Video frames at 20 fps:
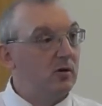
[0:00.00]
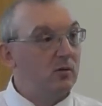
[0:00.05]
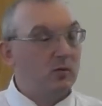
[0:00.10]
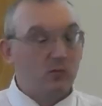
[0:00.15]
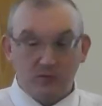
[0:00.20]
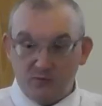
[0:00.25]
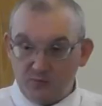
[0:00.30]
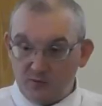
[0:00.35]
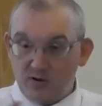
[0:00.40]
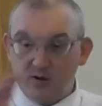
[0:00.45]

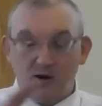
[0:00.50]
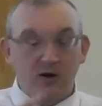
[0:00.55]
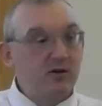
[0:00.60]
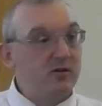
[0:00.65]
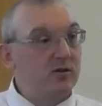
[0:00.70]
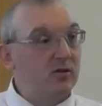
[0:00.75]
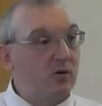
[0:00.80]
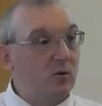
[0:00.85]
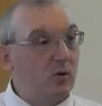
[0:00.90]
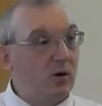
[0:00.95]
with regard
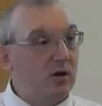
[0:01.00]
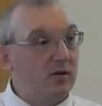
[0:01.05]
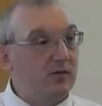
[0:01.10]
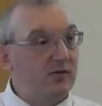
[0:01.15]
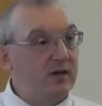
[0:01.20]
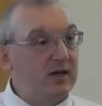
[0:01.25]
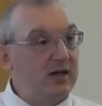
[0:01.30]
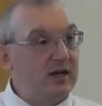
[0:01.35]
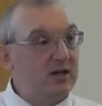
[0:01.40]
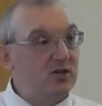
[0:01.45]
to the
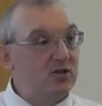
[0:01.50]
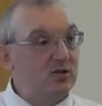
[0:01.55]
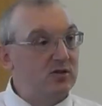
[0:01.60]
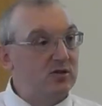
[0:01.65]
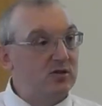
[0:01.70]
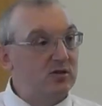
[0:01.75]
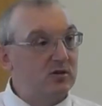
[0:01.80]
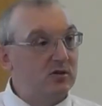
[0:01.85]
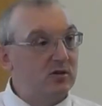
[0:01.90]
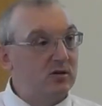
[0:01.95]

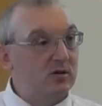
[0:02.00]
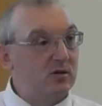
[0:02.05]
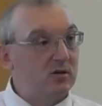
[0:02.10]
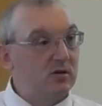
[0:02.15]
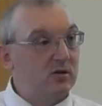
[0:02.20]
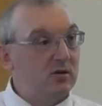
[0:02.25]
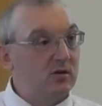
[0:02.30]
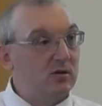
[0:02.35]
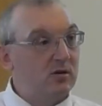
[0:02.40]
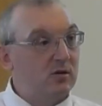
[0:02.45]
qualifications
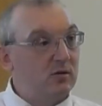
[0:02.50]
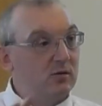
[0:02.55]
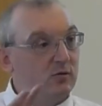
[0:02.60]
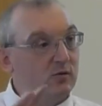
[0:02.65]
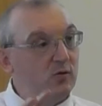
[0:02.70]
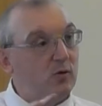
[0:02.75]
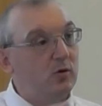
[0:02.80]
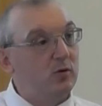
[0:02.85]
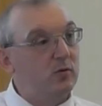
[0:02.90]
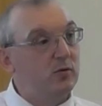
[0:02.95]

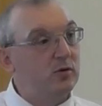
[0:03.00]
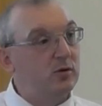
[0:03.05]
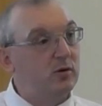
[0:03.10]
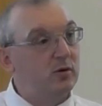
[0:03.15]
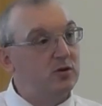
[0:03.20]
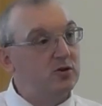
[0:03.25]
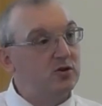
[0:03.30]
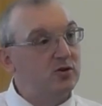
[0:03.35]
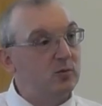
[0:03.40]
for rulers,